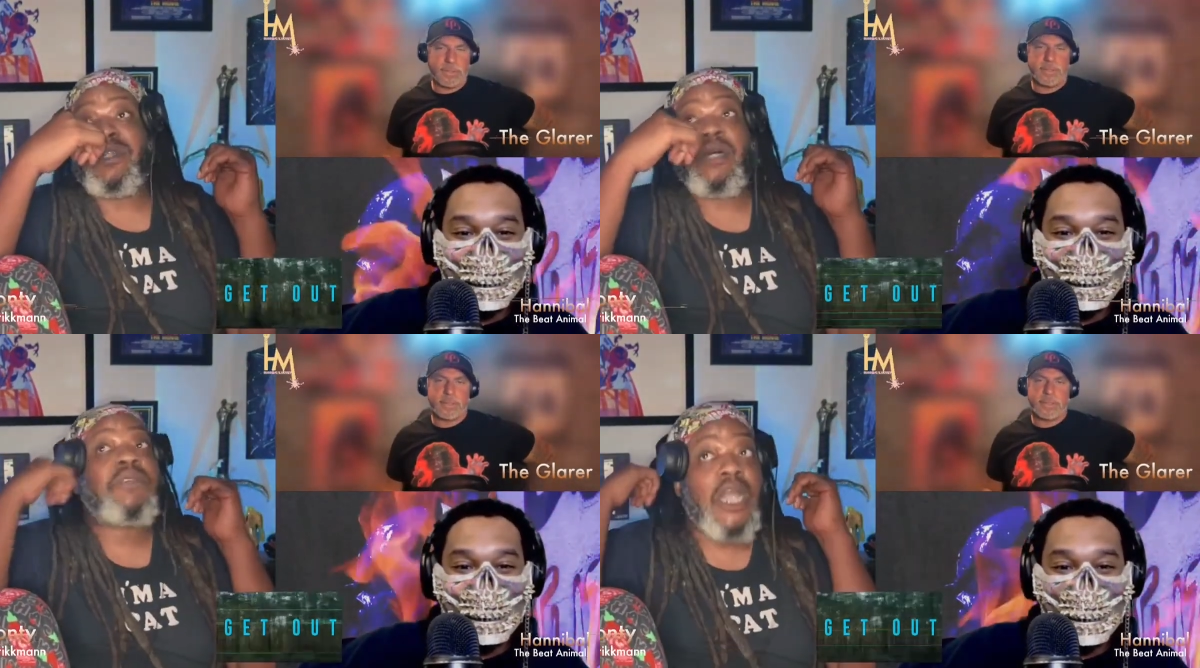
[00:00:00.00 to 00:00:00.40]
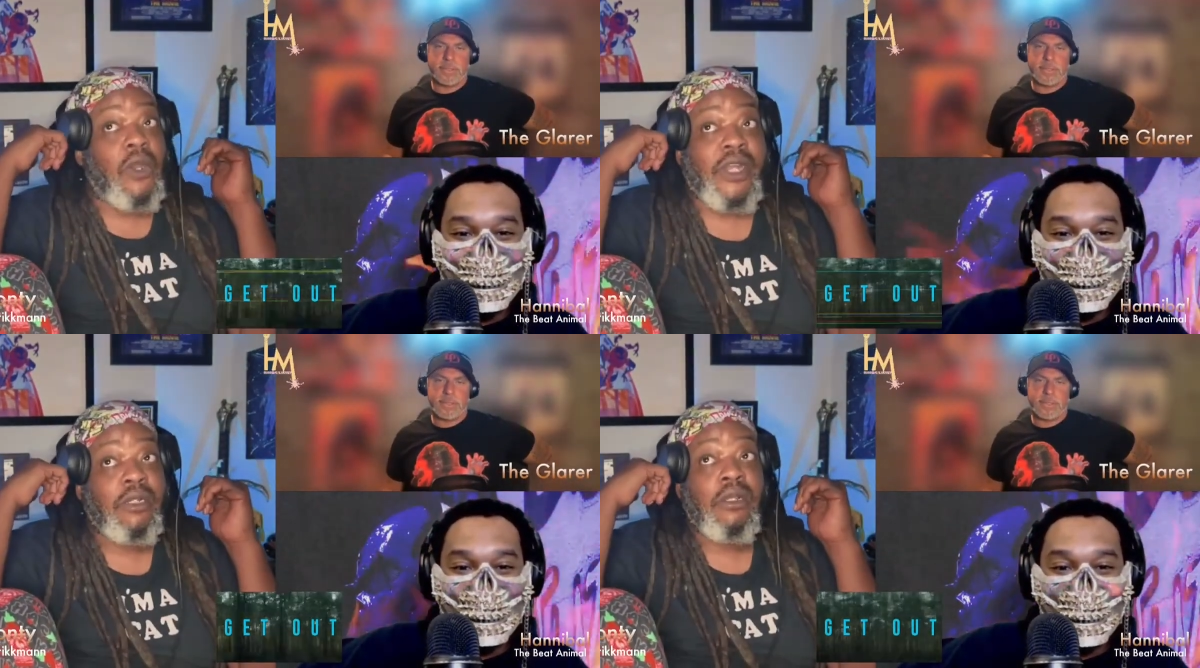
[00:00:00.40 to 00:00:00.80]
Speaker 1: I'm
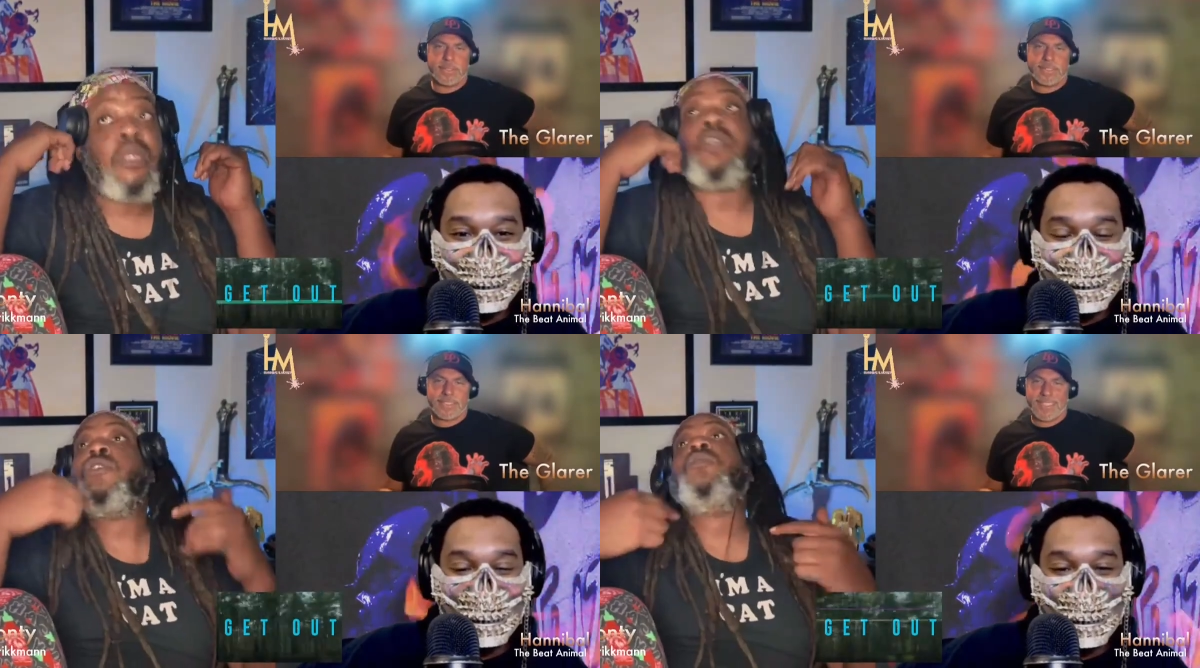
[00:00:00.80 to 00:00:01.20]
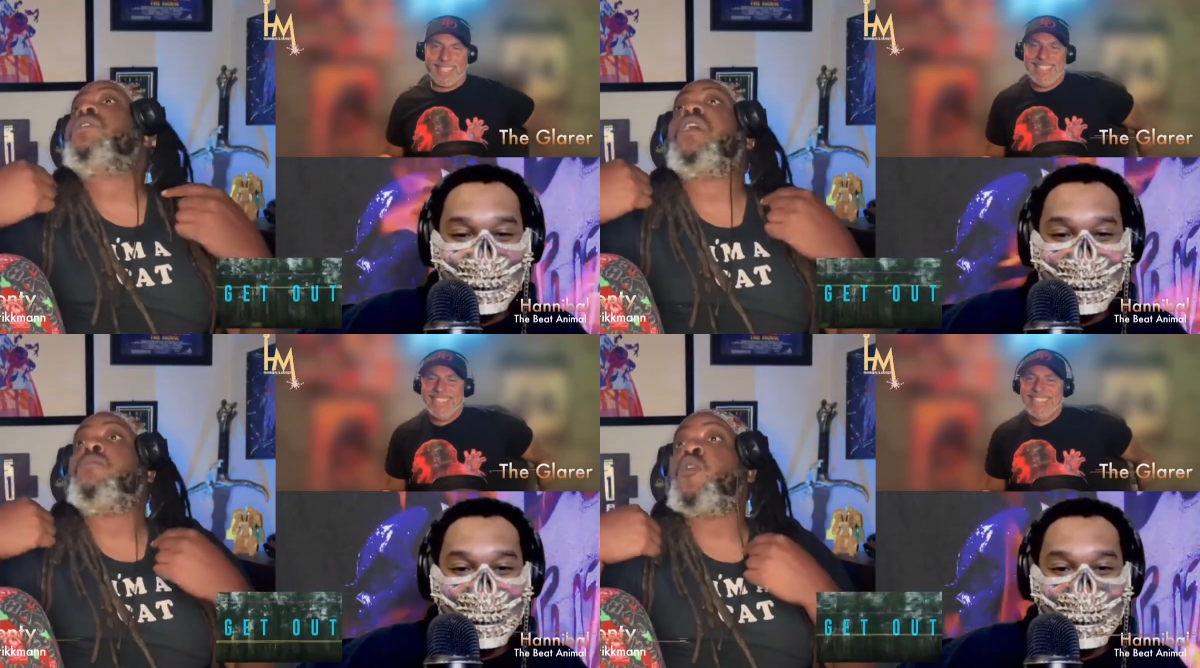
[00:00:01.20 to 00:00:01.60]
going. You
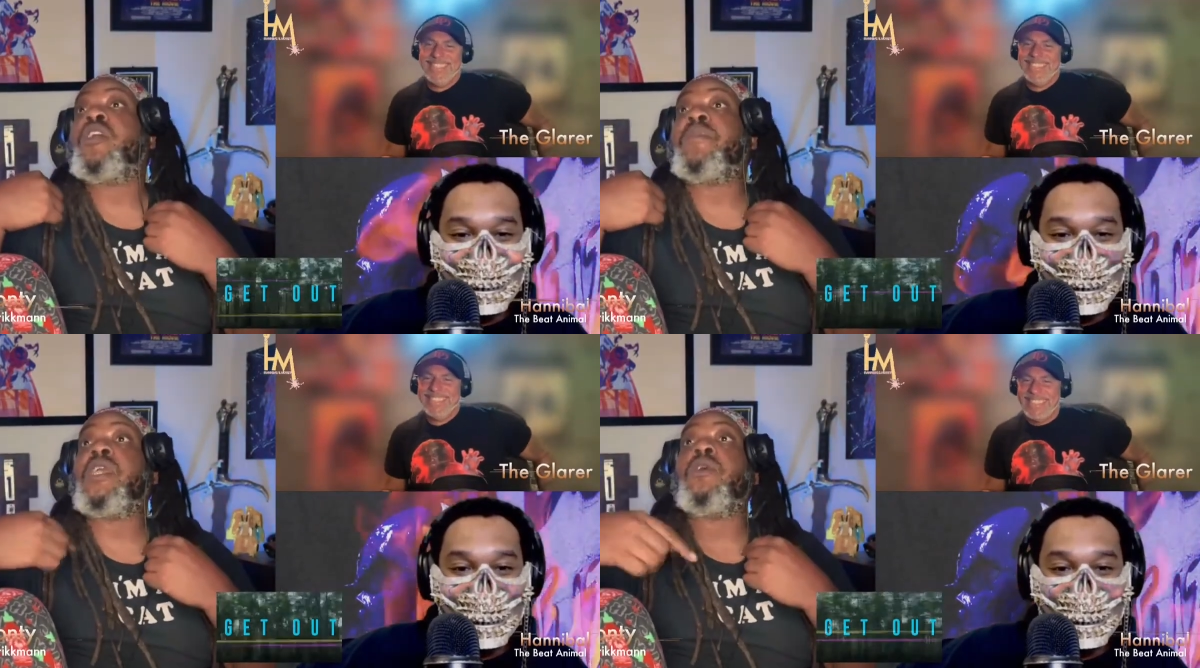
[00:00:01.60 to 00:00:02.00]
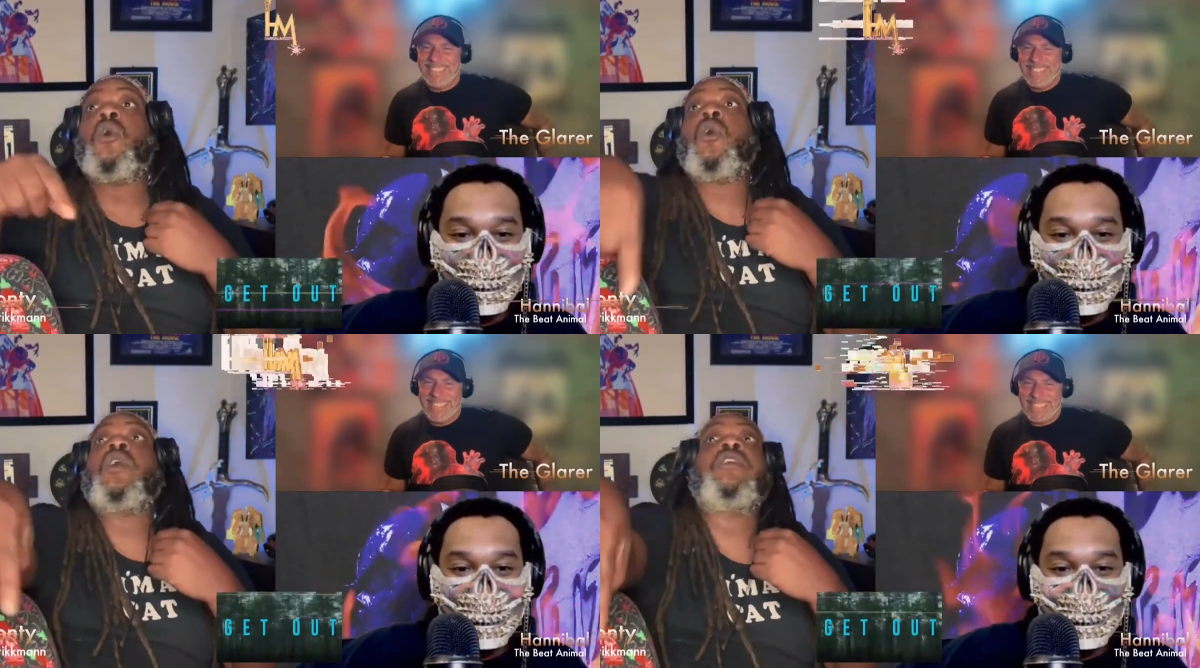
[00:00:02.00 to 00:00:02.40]
can come with me,
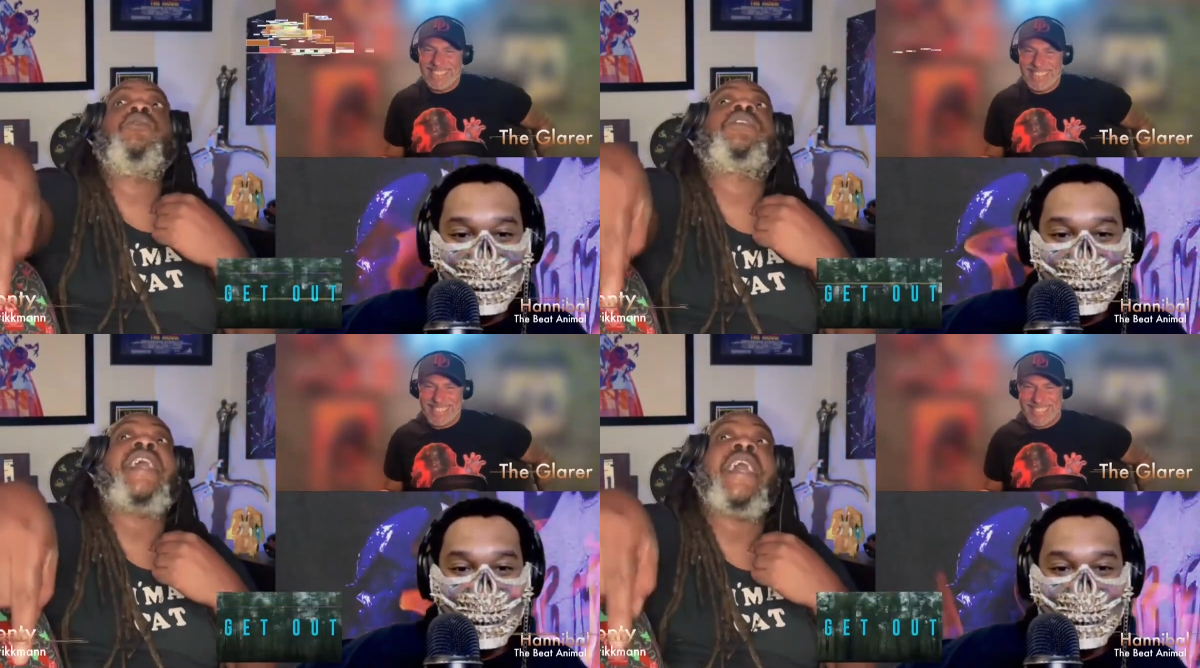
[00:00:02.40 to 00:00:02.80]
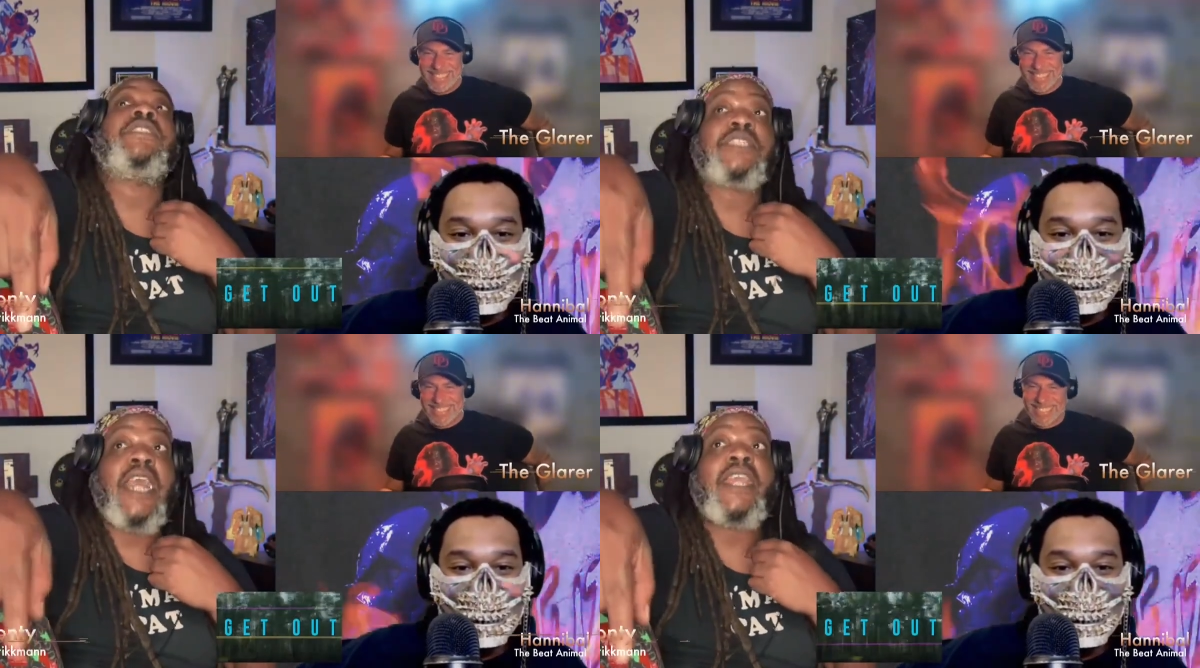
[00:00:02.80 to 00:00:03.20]
or you
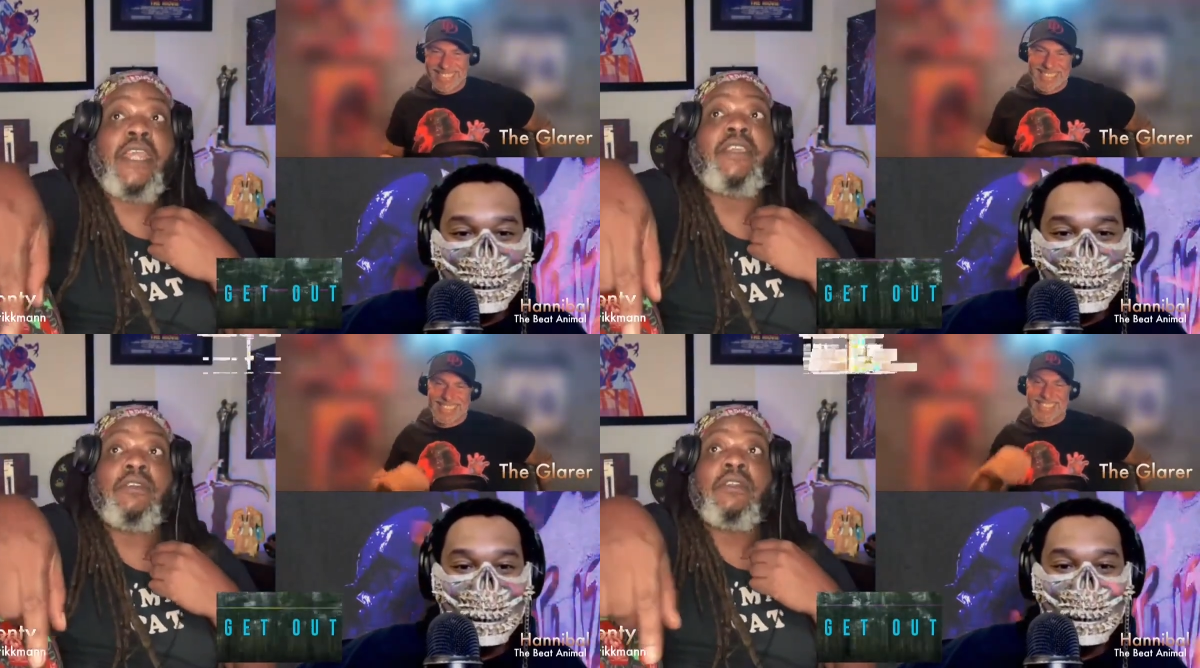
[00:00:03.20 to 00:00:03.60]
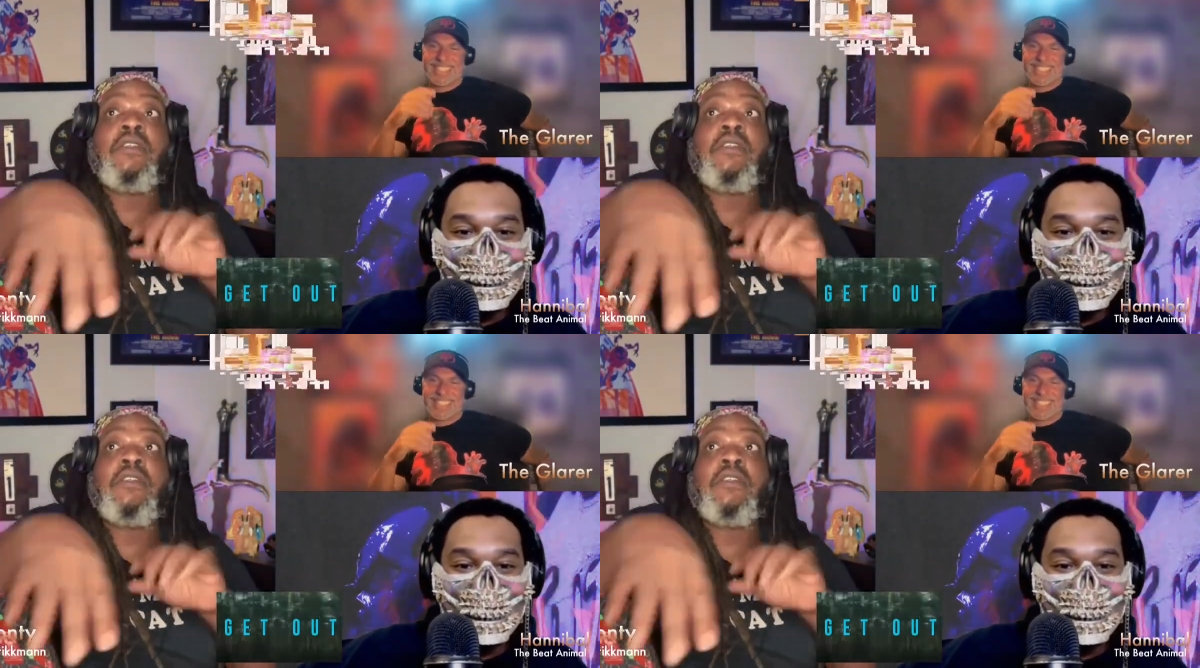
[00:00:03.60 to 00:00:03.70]
can stay here.